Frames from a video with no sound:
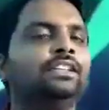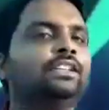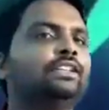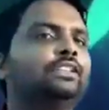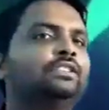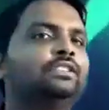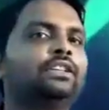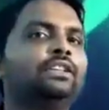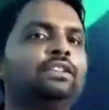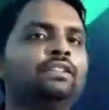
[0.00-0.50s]

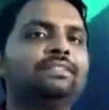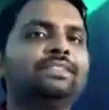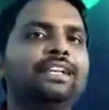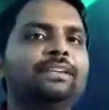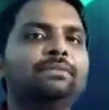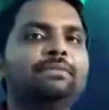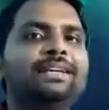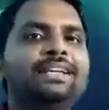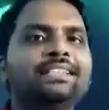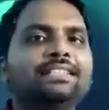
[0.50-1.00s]
So
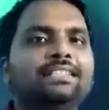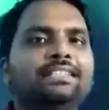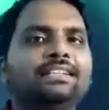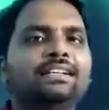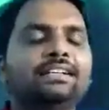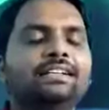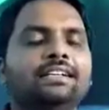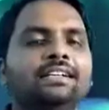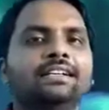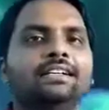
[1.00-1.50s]
that means
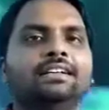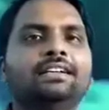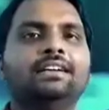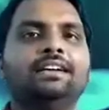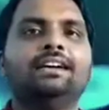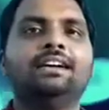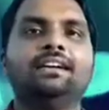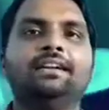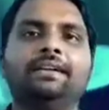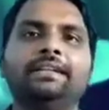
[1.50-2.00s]

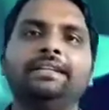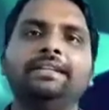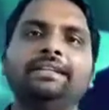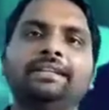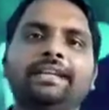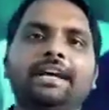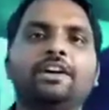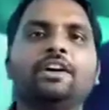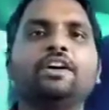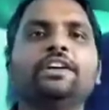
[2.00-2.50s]

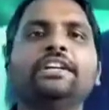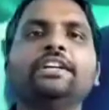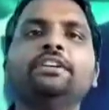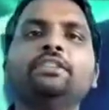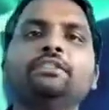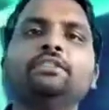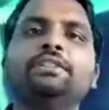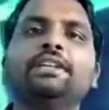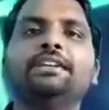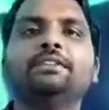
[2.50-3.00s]
according
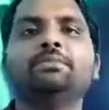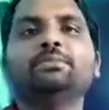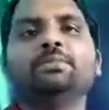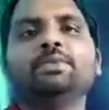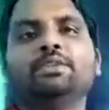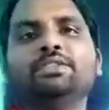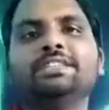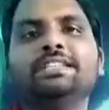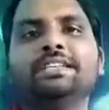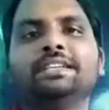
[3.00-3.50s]
to that
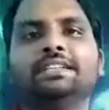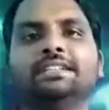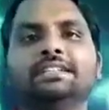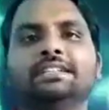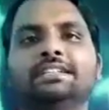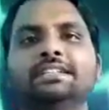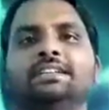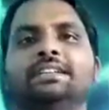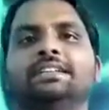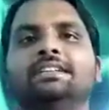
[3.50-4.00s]
music,
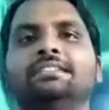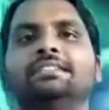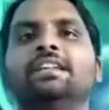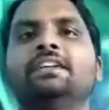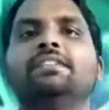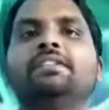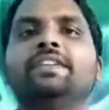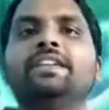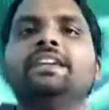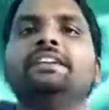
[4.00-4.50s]
the
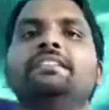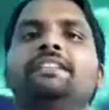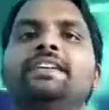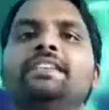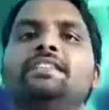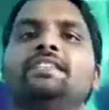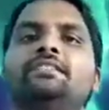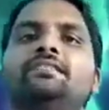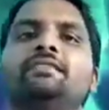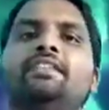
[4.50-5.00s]

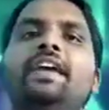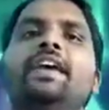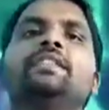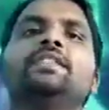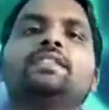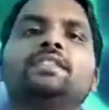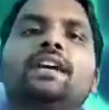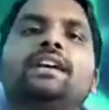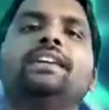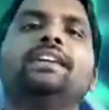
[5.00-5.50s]
frequency
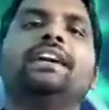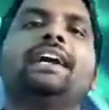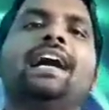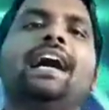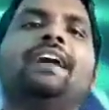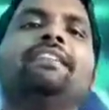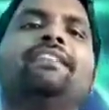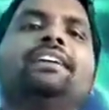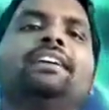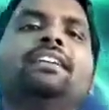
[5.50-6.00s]
waves are
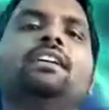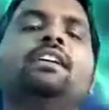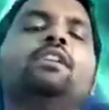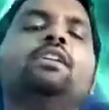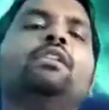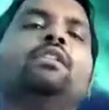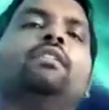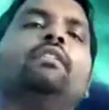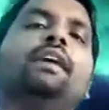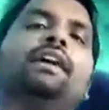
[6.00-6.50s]
having
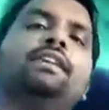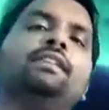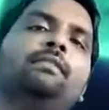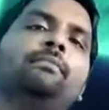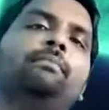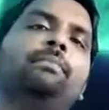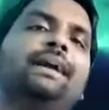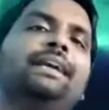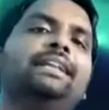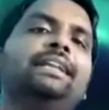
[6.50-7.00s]
one
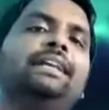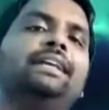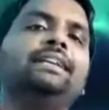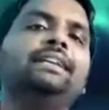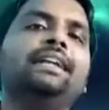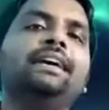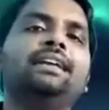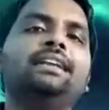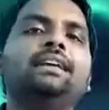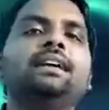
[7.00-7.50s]

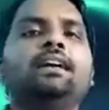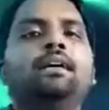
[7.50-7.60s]
particular